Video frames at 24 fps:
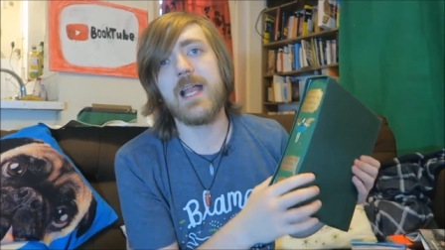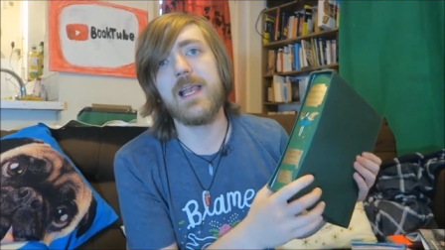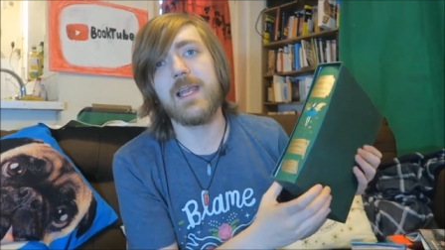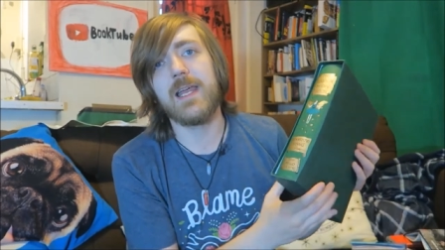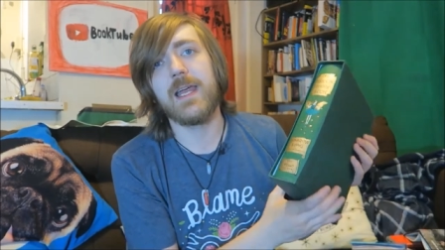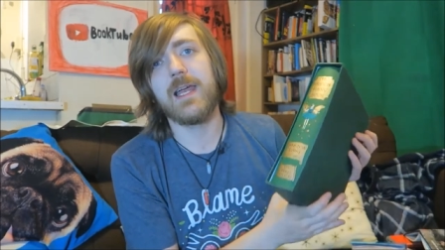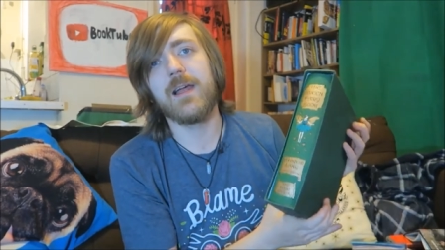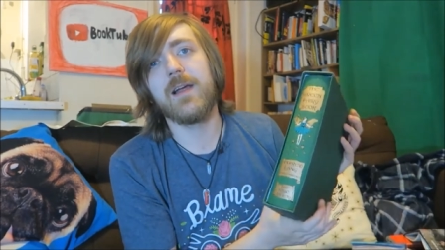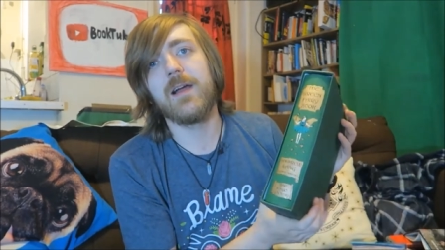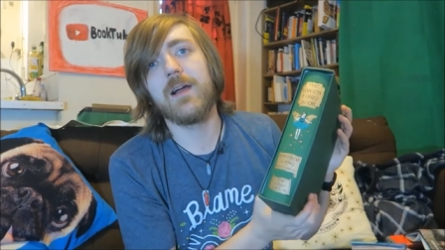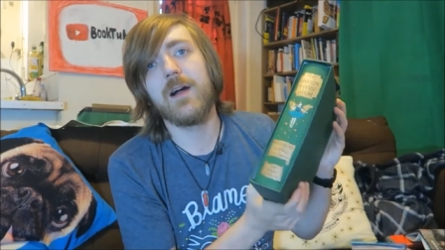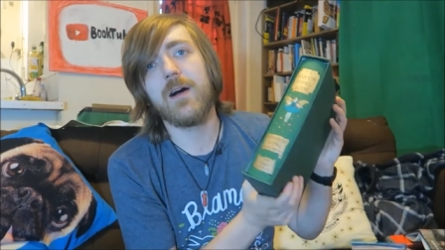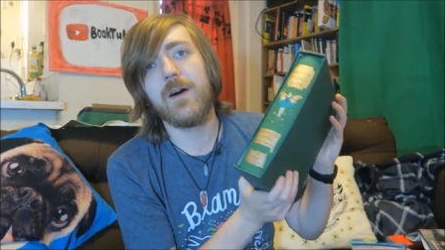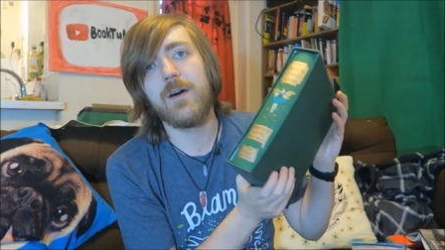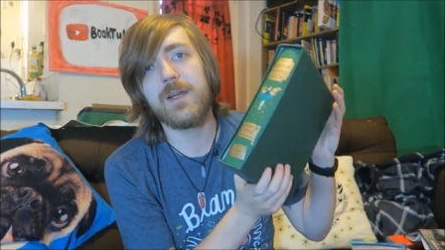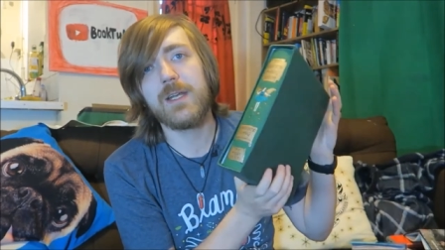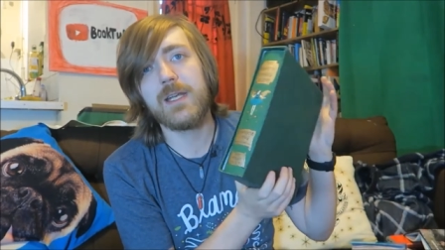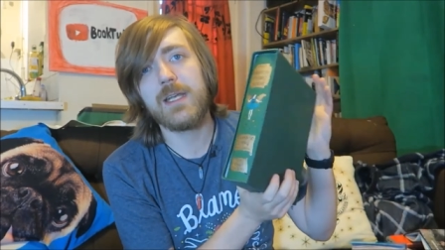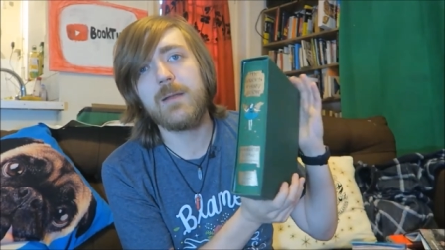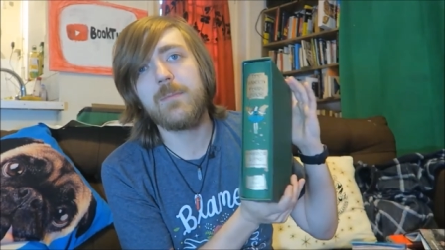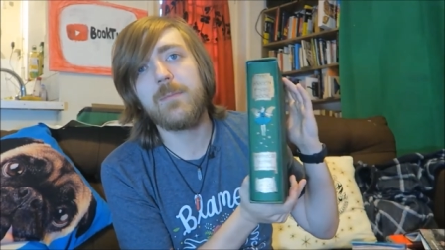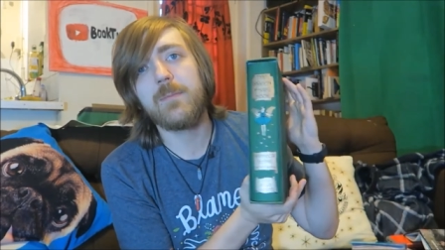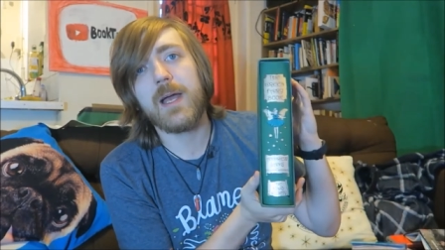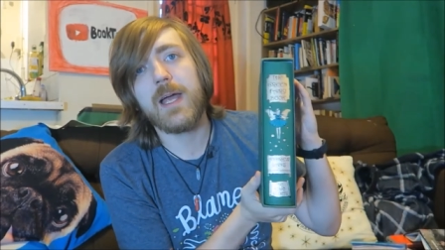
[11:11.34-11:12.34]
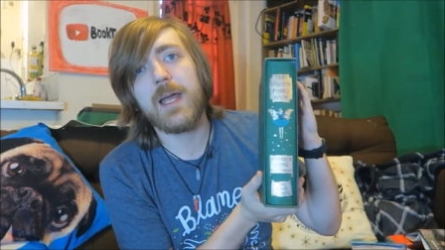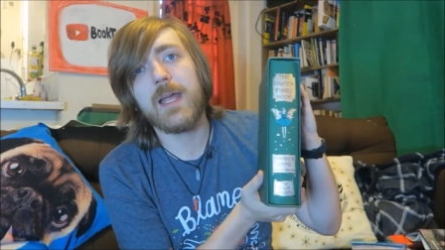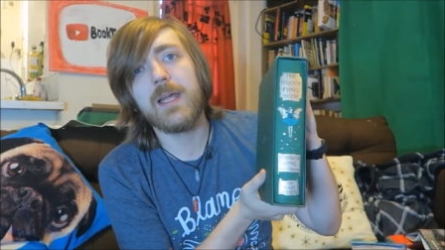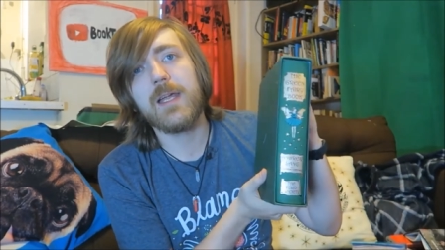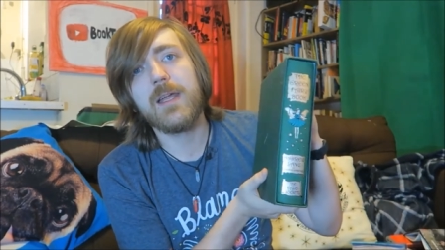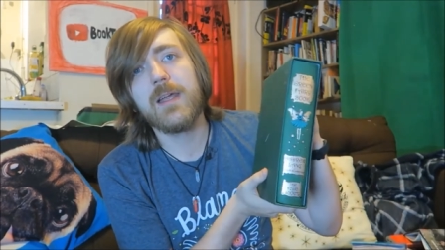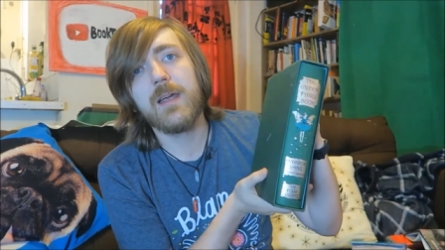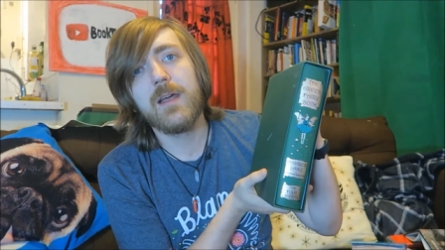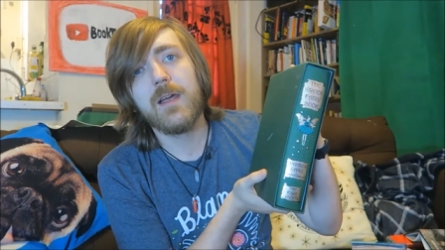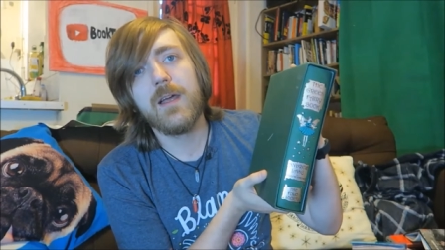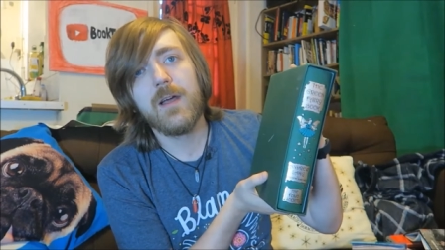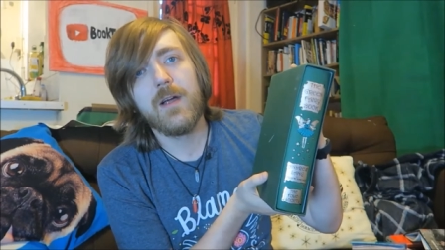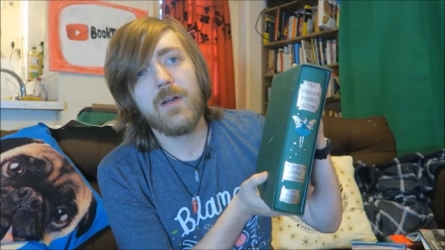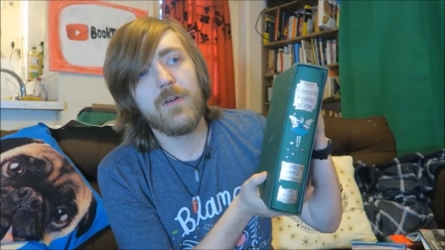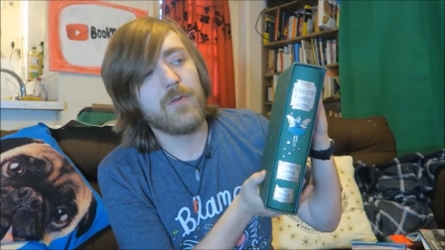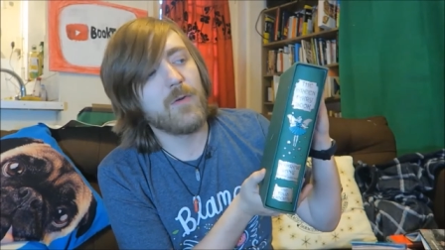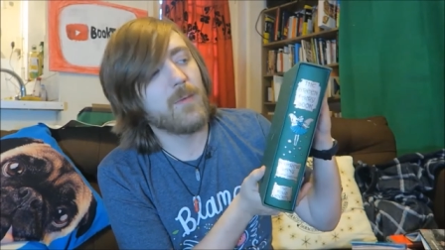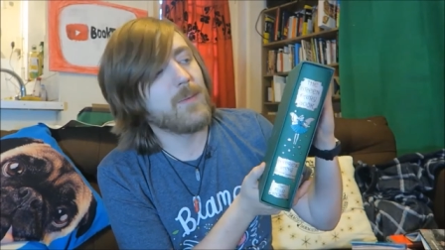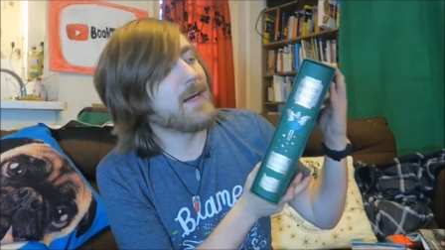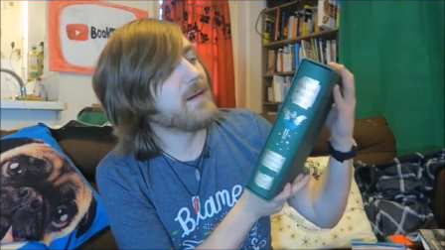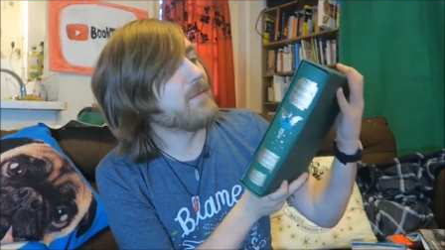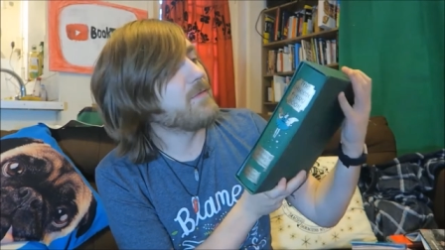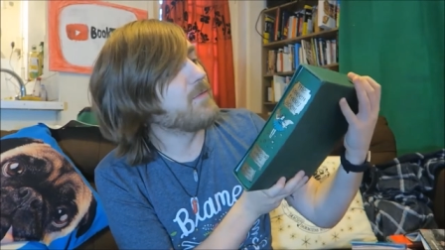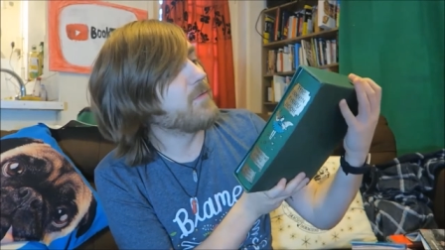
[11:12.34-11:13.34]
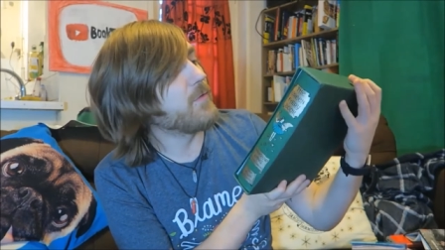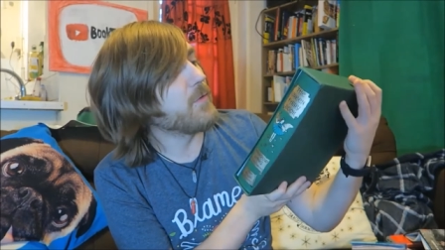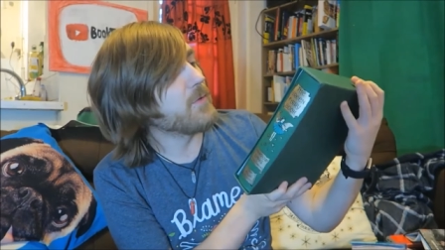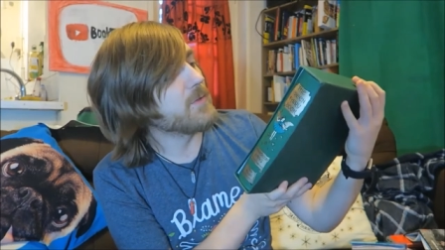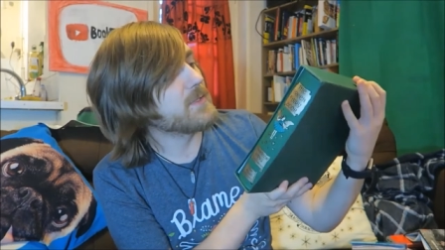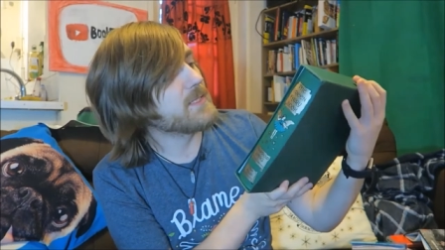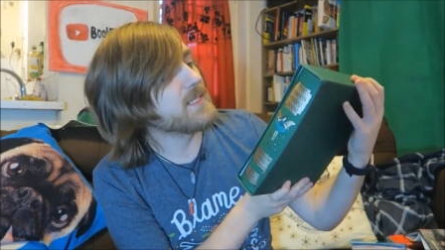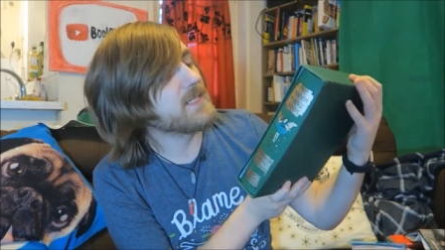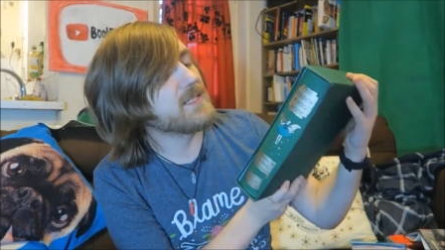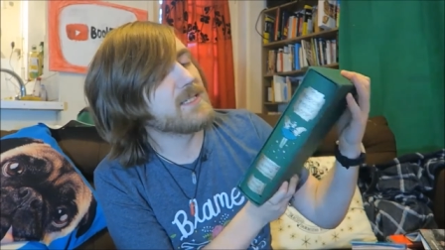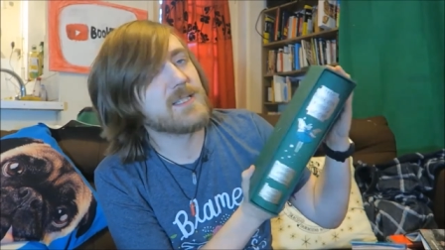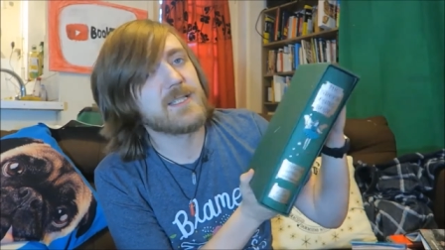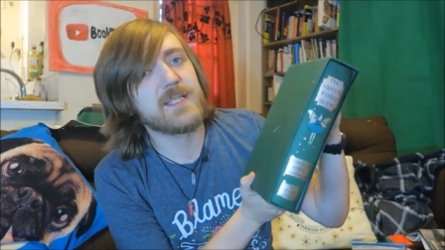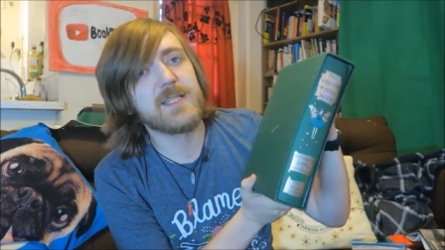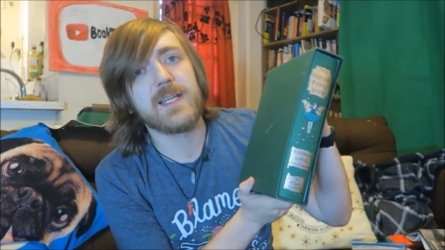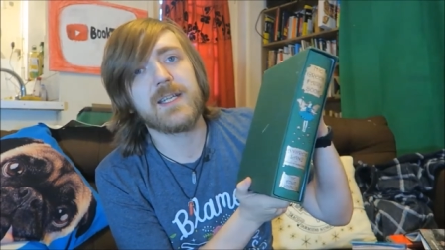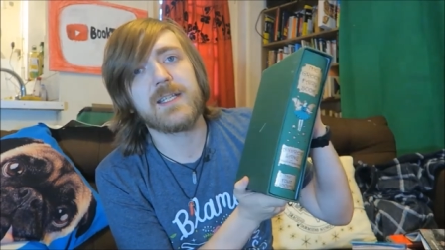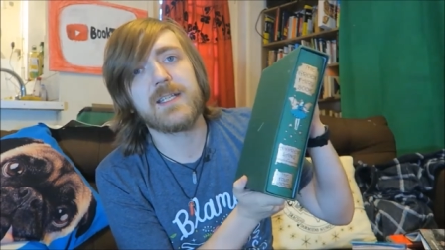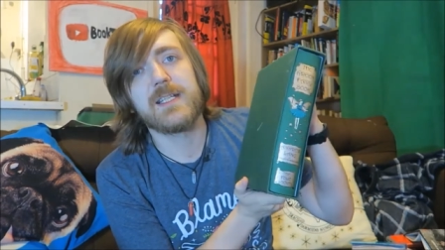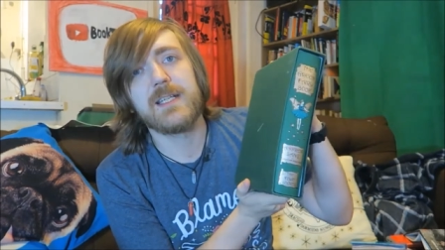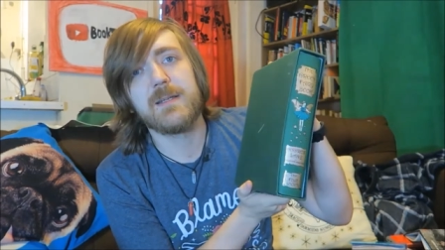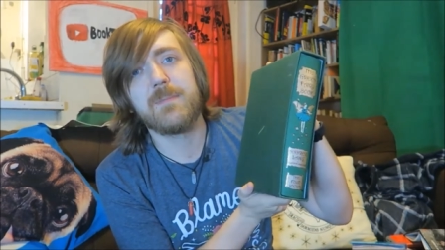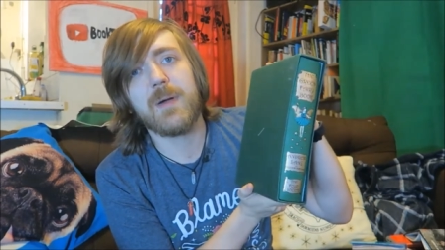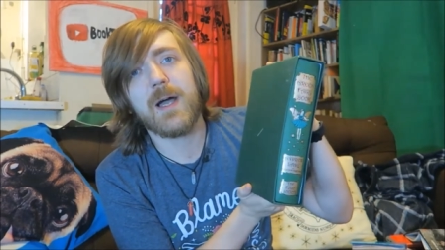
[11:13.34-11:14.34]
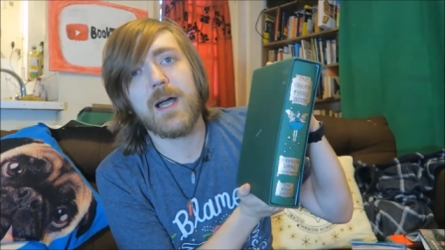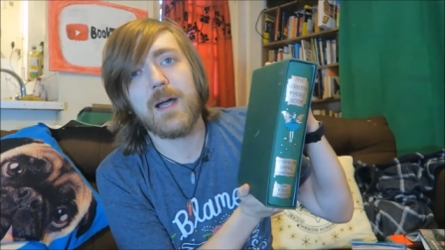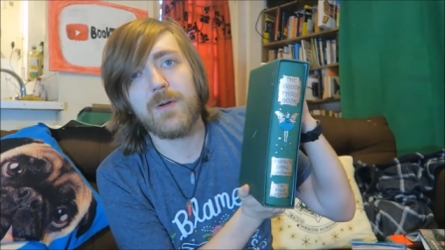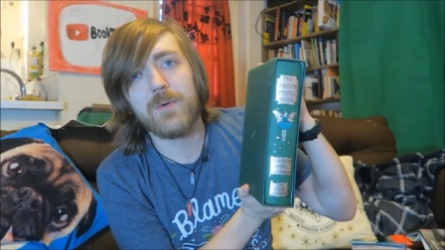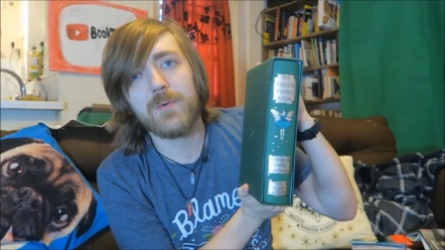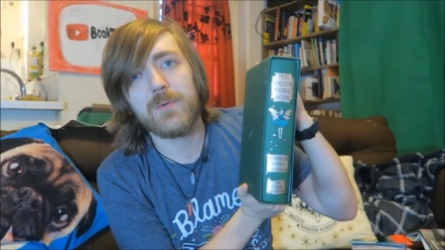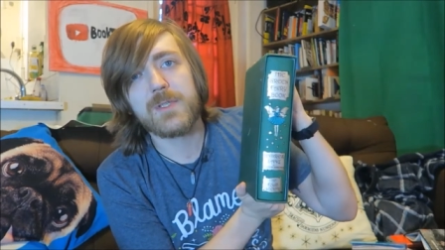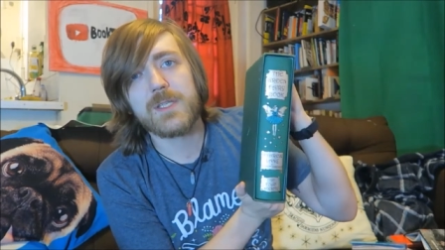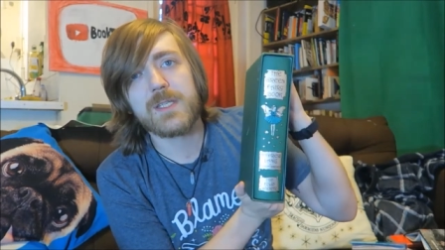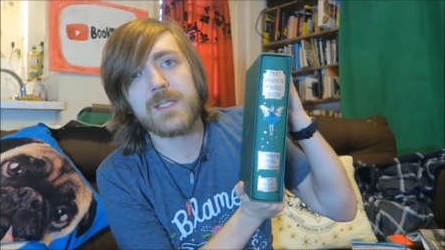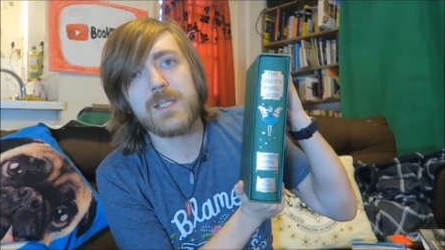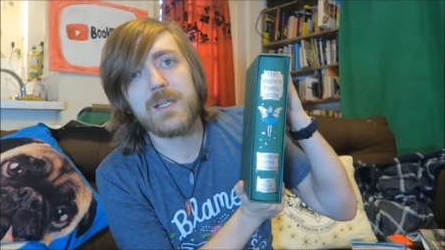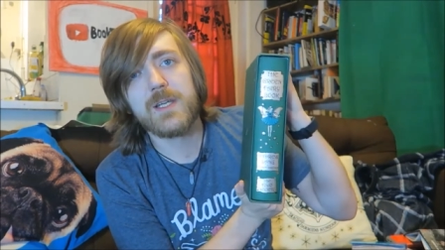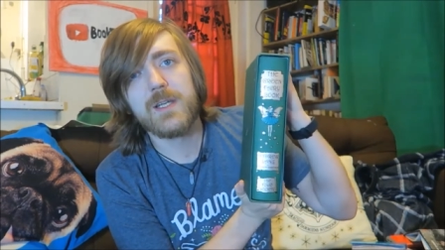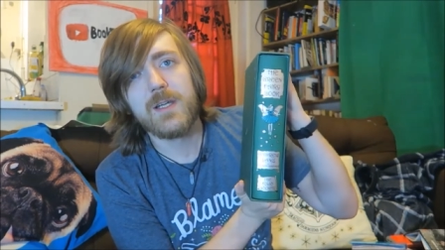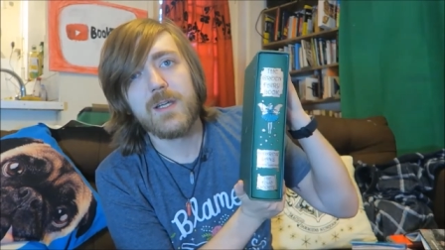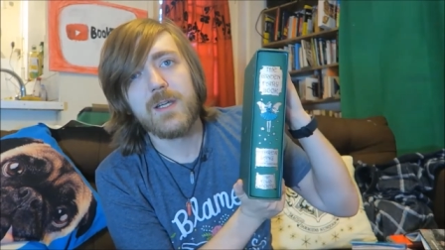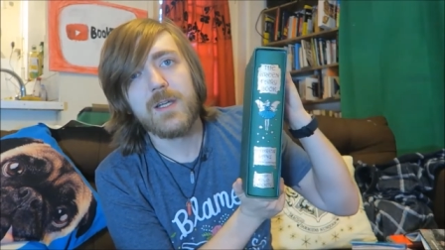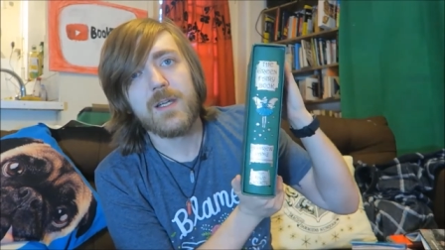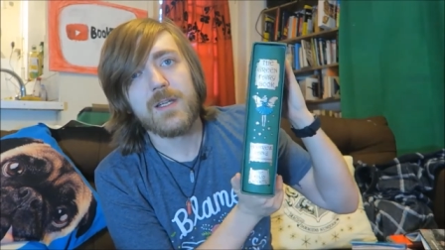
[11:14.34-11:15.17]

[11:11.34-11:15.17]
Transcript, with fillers: selling on eBay for about £40 to £60.